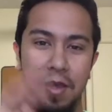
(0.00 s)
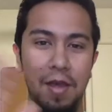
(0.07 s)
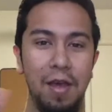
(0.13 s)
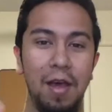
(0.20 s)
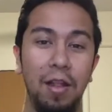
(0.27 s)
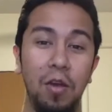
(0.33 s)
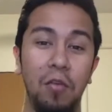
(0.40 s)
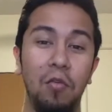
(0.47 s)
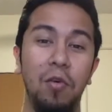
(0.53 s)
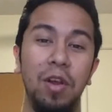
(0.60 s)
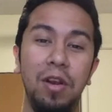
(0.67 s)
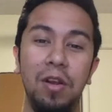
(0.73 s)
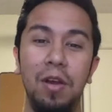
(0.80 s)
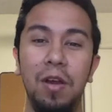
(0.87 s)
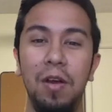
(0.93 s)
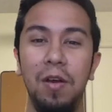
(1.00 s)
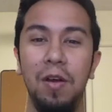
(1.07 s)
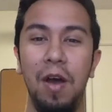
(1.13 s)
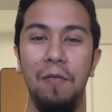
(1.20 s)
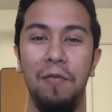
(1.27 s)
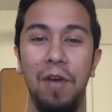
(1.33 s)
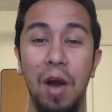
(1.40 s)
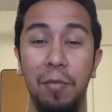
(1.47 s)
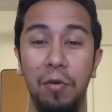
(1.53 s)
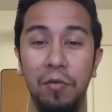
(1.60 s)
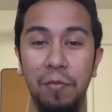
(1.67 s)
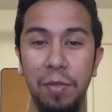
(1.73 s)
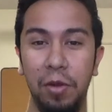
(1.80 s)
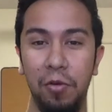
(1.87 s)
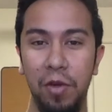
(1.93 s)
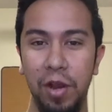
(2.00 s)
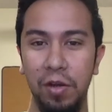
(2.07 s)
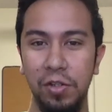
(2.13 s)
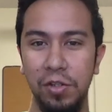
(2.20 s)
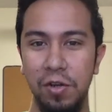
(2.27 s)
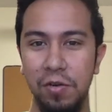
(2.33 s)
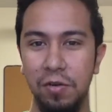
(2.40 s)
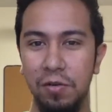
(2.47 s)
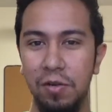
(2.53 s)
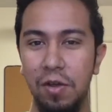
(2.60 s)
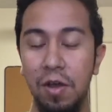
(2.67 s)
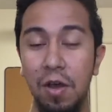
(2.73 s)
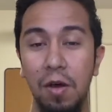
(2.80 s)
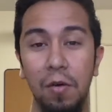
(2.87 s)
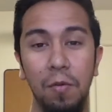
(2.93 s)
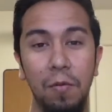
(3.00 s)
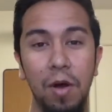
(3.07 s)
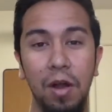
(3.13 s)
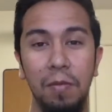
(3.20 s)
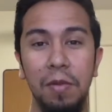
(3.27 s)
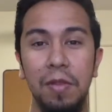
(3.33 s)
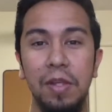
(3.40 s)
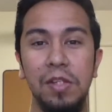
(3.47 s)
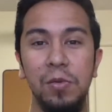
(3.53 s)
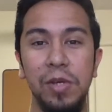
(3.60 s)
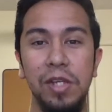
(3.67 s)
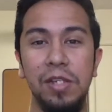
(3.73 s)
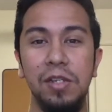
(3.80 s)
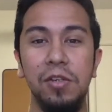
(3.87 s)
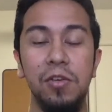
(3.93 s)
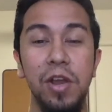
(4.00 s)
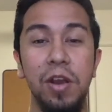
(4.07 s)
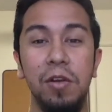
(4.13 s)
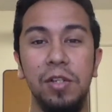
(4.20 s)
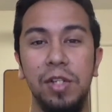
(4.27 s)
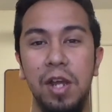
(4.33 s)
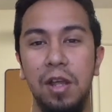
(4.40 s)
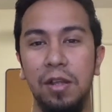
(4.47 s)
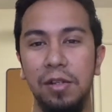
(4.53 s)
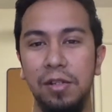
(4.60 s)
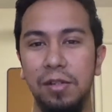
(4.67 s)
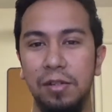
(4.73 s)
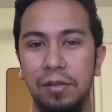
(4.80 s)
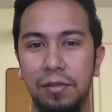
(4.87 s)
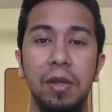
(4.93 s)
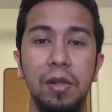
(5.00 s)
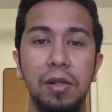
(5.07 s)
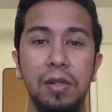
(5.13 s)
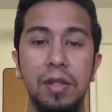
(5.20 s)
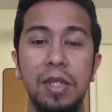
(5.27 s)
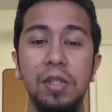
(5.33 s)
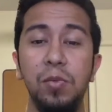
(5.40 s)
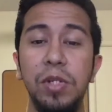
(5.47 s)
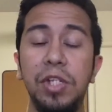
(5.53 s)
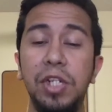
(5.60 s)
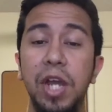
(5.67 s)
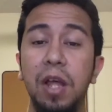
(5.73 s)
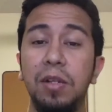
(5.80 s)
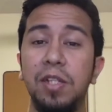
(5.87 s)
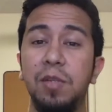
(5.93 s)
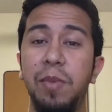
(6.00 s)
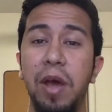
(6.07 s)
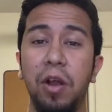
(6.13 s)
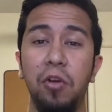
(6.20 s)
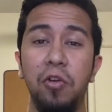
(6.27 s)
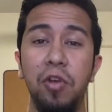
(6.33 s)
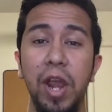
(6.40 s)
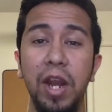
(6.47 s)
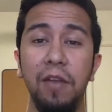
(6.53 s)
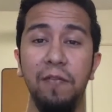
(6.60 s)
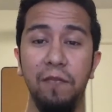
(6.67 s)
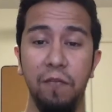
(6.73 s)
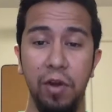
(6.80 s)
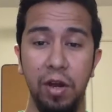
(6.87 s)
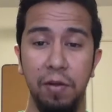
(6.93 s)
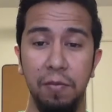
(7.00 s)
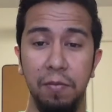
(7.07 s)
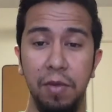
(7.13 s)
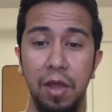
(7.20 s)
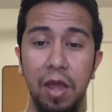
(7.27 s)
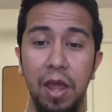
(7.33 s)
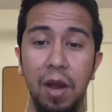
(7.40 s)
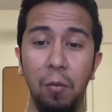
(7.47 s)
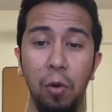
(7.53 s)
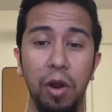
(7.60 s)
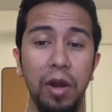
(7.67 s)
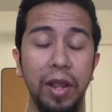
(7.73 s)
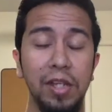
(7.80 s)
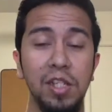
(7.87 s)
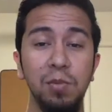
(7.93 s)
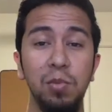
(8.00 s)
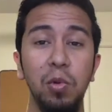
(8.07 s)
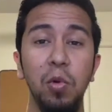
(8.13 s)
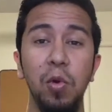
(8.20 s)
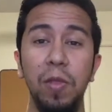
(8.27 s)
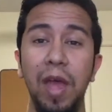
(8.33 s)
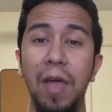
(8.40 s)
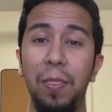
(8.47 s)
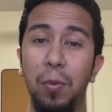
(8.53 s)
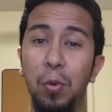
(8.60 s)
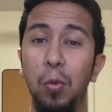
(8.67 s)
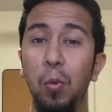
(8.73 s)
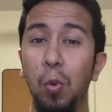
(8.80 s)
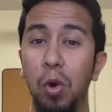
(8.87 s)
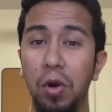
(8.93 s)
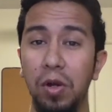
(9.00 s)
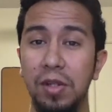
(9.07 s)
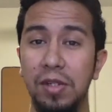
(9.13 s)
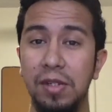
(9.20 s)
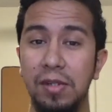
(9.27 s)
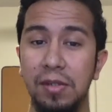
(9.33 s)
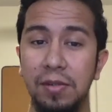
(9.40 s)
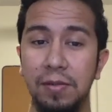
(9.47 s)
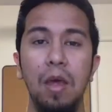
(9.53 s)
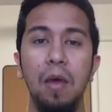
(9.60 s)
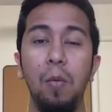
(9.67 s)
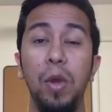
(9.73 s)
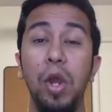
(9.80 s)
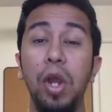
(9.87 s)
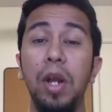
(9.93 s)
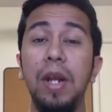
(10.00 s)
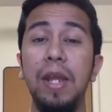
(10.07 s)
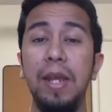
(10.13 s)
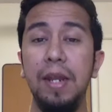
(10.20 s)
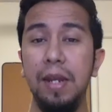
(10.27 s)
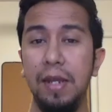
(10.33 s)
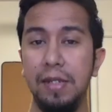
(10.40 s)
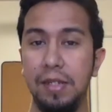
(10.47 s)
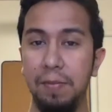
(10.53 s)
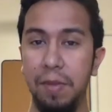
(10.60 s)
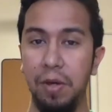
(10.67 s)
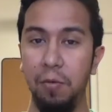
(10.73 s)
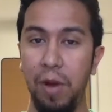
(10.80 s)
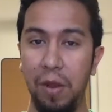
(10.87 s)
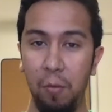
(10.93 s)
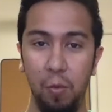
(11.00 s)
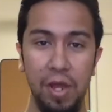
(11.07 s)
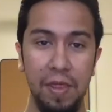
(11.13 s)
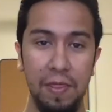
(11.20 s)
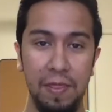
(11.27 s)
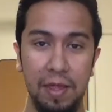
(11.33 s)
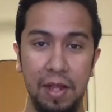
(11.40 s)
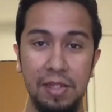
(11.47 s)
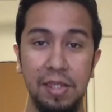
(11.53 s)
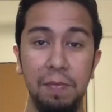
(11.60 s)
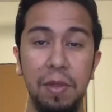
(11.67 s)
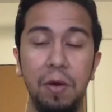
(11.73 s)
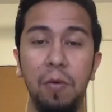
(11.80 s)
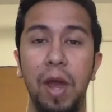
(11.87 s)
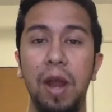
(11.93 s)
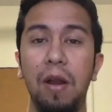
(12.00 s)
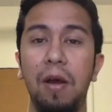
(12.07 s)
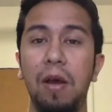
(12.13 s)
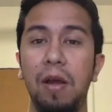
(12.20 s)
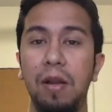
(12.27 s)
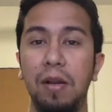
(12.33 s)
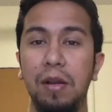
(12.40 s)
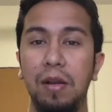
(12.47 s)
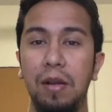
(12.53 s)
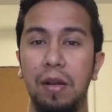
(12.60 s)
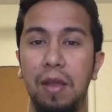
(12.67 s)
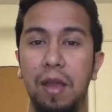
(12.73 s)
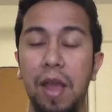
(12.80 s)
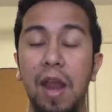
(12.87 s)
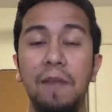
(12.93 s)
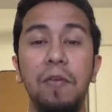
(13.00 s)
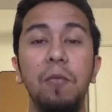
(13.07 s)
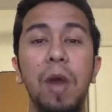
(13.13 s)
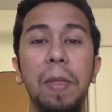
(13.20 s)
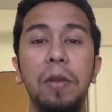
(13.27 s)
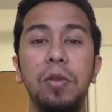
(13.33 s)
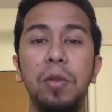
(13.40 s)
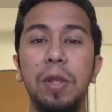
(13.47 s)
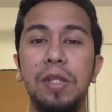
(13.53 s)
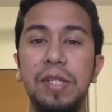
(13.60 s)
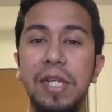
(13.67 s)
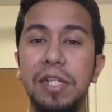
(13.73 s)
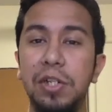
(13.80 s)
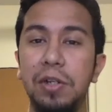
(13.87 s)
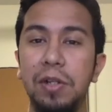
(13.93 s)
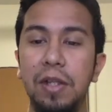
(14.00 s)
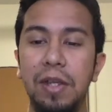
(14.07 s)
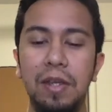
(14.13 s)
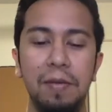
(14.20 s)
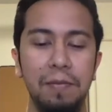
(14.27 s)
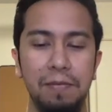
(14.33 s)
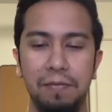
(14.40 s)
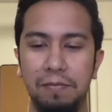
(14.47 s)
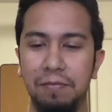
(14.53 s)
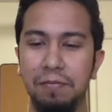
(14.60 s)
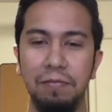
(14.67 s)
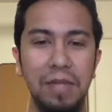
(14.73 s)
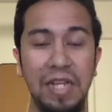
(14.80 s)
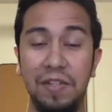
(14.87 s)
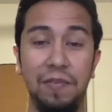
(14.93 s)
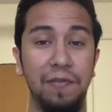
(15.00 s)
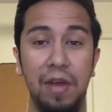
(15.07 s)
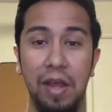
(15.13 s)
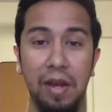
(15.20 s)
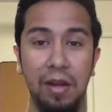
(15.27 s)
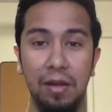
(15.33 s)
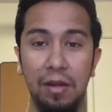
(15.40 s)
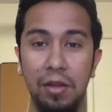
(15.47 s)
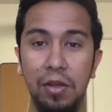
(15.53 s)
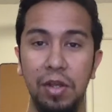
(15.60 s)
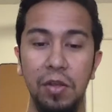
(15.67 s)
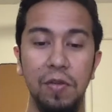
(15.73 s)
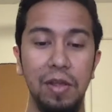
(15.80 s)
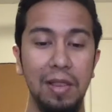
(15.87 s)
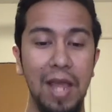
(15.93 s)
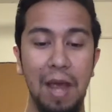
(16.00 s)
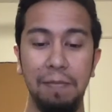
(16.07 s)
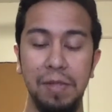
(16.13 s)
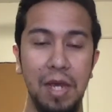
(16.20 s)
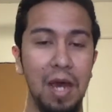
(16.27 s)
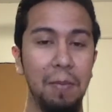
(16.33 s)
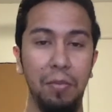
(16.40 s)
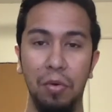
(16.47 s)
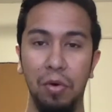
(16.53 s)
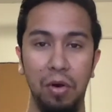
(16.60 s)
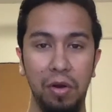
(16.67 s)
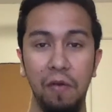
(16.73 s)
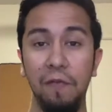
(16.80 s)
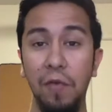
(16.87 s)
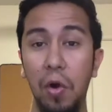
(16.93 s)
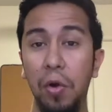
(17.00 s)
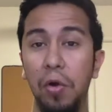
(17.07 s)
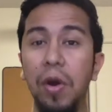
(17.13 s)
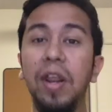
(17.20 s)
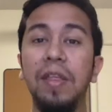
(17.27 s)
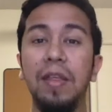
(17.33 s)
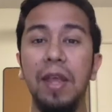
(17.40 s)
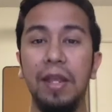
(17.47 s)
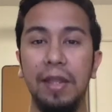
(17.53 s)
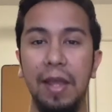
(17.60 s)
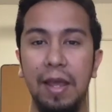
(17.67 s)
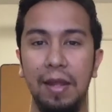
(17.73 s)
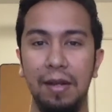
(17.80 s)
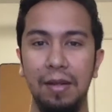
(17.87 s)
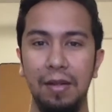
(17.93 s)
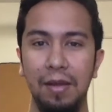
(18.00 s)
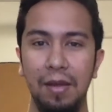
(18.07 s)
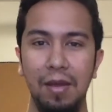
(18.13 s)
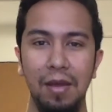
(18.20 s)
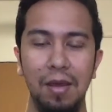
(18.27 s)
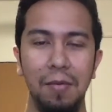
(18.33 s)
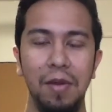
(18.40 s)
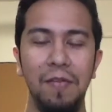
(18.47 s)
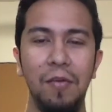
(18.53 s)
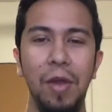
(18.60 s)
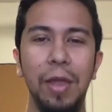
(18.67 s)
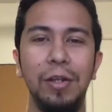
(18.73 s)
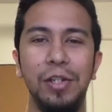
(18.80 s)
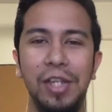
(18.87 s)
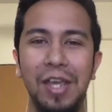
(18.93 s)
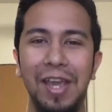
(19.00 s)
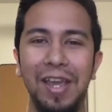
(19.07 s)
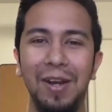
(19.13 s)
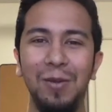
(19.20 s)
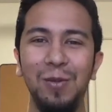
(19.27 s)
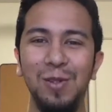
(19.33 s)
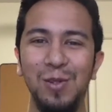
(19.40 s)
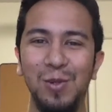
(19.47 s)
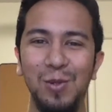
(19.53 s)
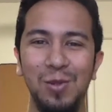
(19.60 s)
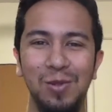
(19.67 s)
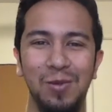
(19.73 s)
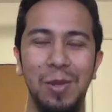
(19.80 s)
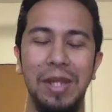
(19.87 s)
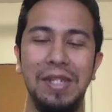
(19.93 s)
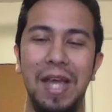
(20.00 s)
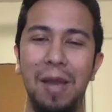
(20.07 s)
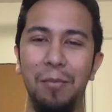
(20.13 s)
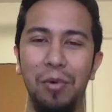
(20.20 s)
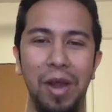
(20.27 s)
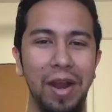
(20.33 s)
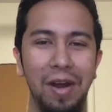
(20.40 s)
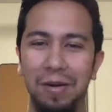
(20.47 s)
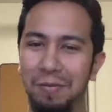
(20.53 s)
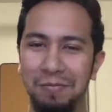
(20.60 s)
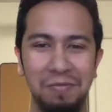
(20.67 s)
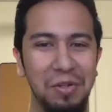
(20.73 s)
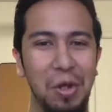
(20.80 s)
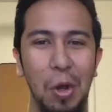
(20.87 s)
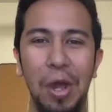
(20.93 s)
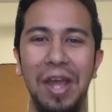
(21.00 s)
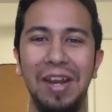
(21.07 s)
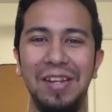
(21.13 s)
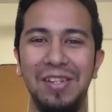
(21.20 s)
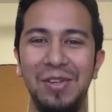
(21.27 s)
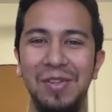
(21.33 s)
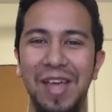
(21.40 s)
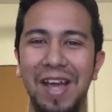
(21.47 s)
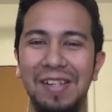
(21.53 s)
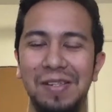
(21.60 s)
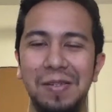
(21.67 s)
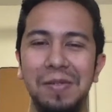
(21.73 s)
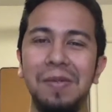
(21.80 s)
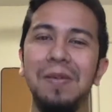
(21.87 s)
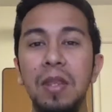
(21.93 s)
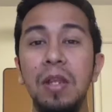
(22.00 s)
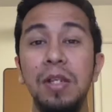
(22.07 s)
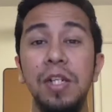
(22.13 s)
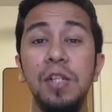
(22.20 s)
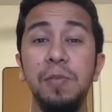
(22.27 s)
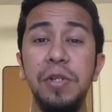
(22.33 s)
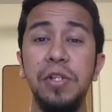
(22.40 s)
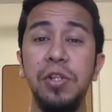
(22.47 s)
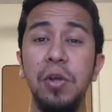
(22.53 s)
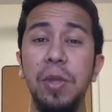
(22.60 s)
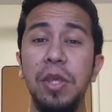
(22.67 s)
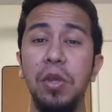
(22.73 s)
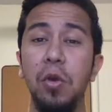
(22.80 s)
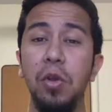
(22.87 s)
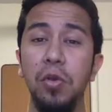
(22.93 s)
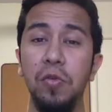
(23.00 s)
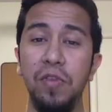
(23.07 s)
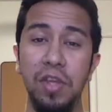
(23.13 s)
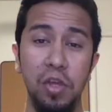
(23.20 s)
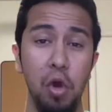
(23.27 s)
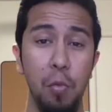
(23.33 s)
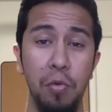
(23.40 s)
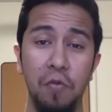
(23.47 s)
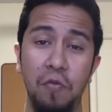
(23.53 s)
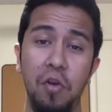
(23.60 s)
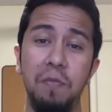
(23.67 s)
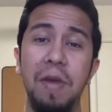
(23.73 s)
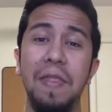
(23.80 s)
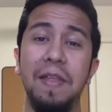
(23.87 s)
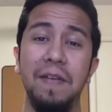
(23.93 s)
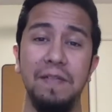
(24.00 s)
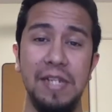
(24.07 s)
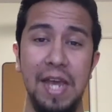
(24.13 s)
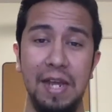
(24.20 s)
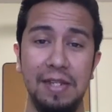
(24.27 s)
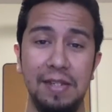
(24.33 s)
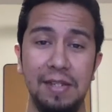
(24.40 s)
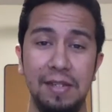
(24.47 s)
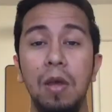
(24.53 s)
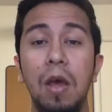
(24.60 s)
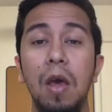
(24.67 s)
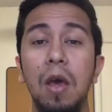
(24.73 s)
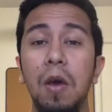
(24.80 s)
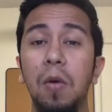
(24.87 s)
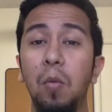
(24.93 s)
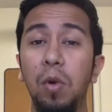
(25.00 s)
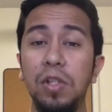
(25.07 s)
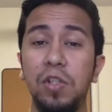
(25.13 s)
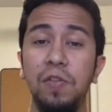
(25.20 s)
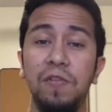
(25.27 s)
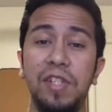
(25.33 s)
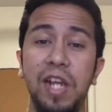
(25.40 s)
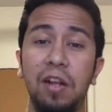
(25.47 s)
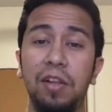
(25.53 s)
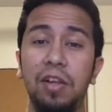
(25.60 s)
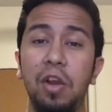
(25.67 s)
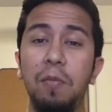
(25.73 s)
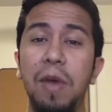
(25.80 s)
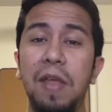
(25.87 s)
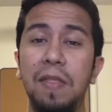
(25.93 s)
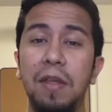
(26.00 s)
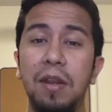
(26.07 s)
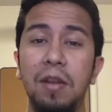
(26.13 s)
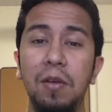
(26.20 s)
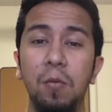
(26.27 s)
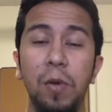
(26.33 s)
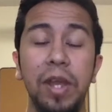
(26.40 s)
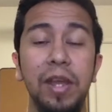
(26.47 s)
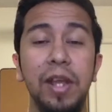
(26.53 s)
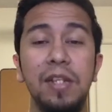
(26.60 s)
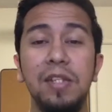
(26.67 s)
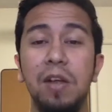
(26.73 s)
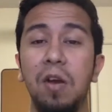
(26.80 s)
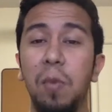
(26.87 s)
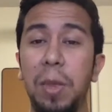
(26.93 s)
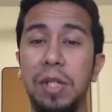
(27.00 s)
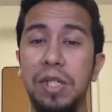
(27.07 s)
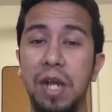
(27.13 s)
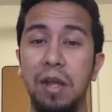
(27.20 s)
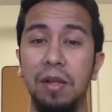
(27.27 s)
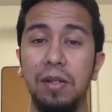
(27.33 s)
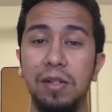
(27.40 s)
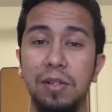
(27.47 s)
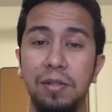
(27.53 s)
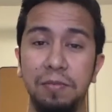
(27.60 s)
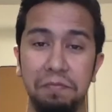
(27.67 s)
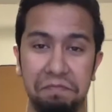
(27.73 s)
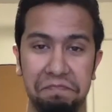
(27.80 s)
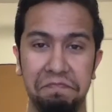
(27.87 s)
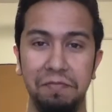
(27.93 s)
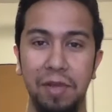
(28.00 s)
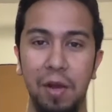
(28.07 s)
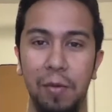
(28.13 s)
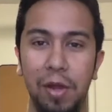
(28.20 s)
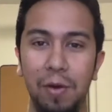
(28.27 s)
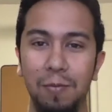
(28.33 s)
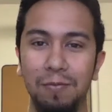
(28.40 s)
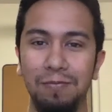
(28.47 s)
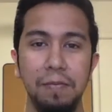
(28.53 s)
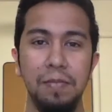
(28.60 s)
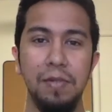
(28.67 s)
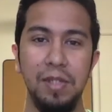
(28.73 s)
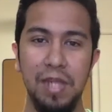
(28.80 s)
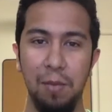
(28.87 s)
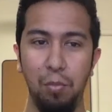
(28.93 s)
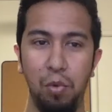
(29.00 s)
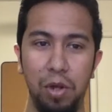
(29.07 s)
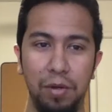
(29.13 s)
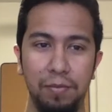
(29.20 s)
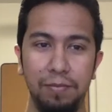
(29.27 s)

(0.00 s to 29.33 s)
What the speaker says: Hello everyone, I'm Fopple from the Creator Circle. Welcome to this week's Creators Challenge. This week's challenge is about creative freedom, and we're going to explore that through words. What you're going to need is something to write with and something to write on. And if you'd rather do this digitally, that's fine. You can use a laptop or your phone or anything like that. If you'd rather kick it old school with a typewriter, go ahead and do that too. Just be sure that you're using your preferred method of text. Once you've settled on your method, we can get started with the challenge. Here we go. Step 1.